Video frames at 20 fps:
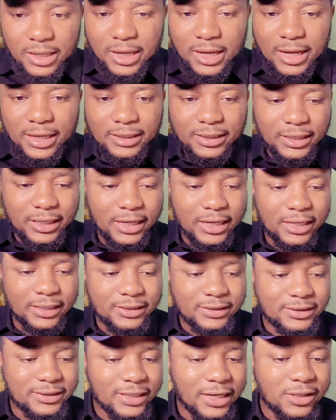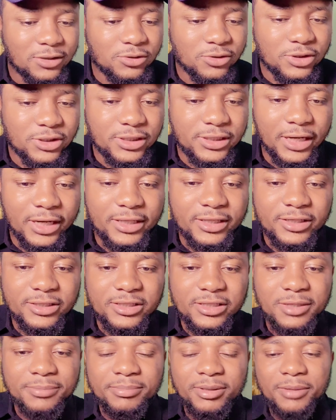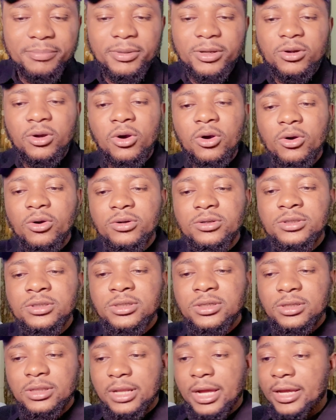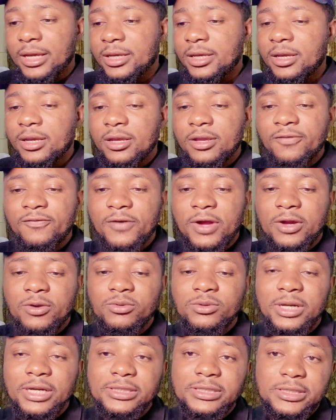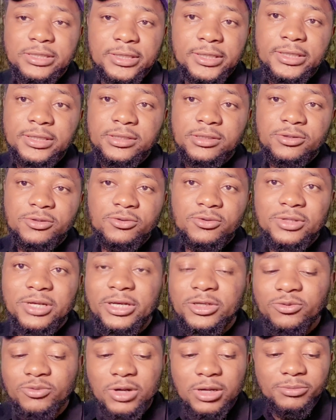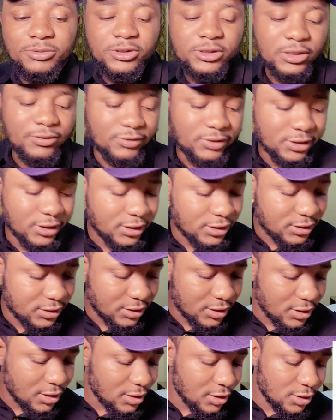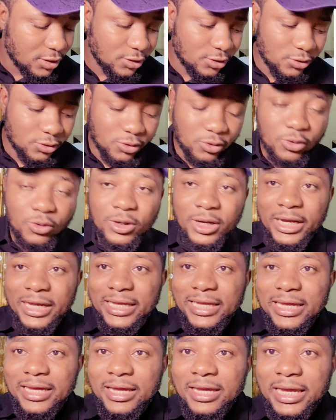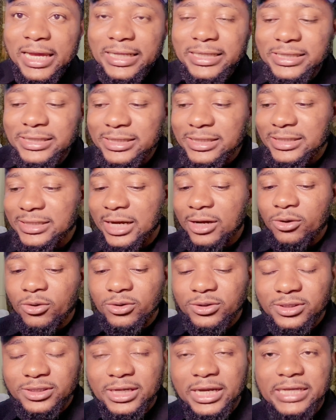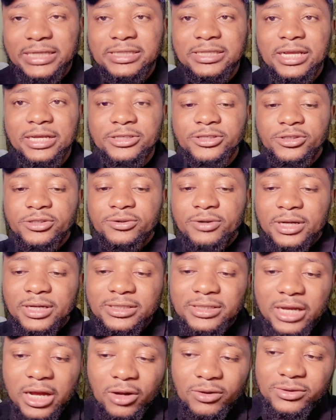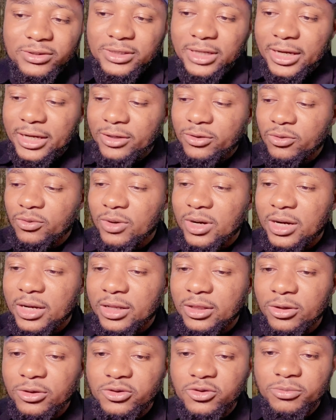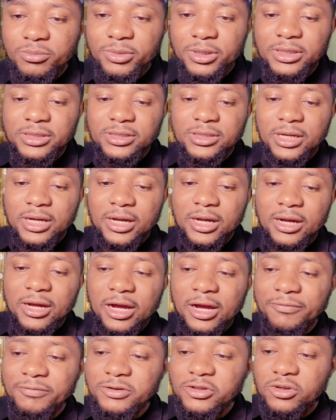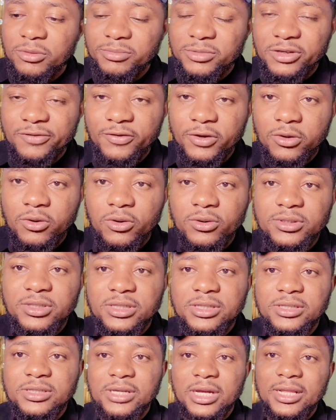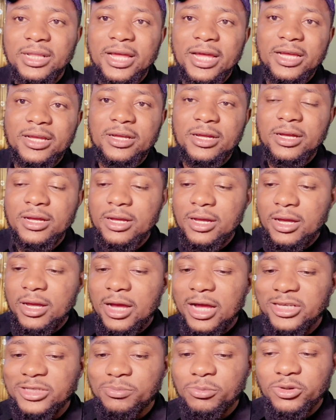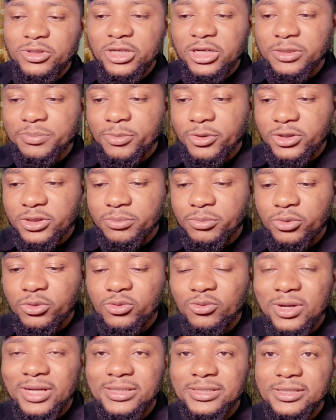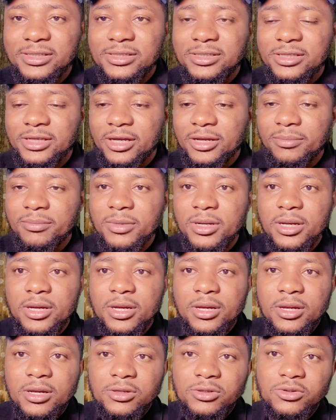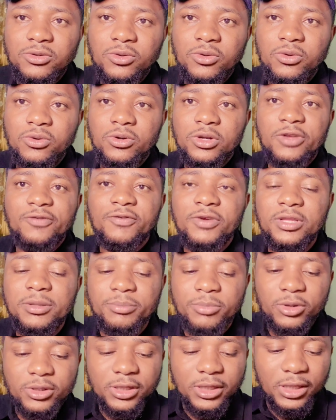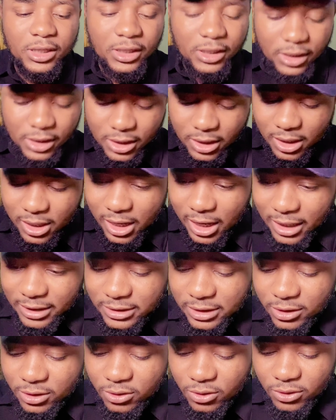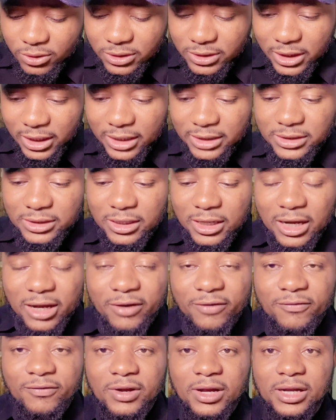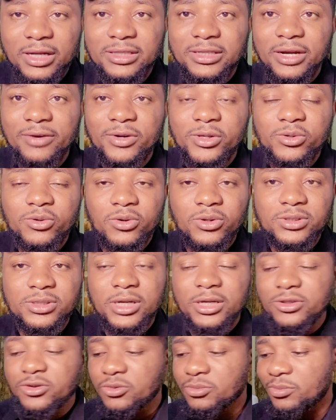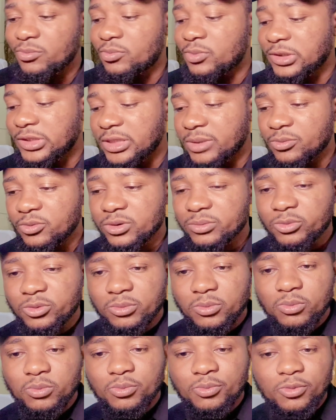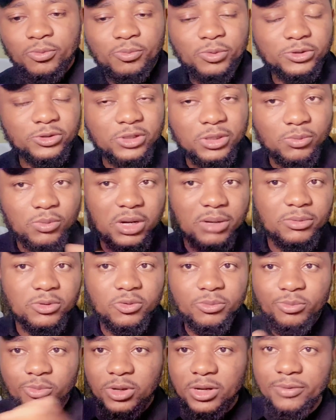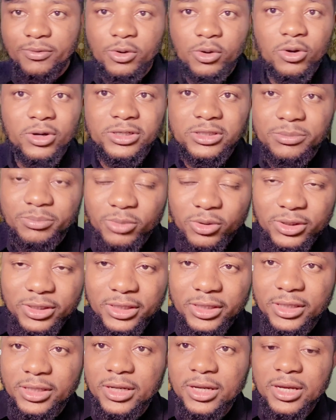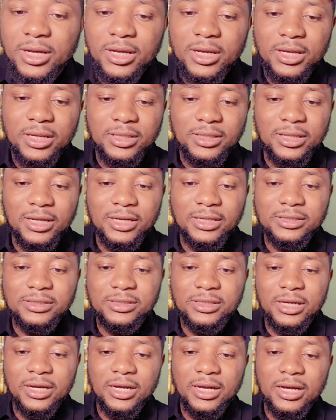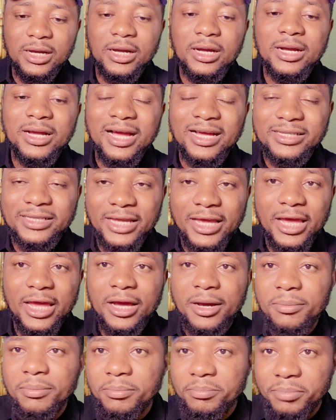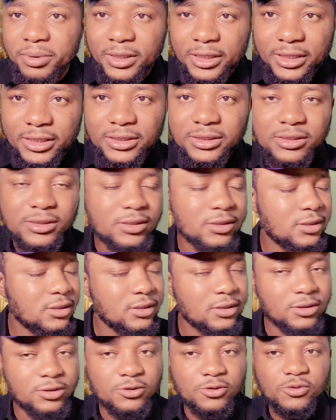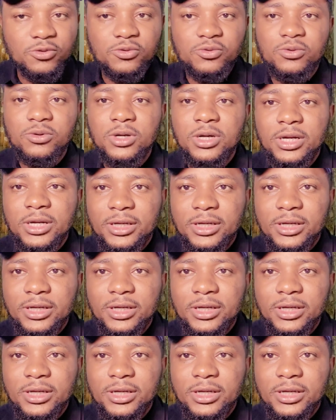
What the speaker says: And they are decided to share this simply because, like, if I could assist, so that is why I'm sharing this. Anything that concerns Nigerians outside who are a little bit having some difficulties, I like as much as possible to assist them. So if anybody has any contact, have a direct contact to President Muhammadu Buhari or anybody that can help, please do.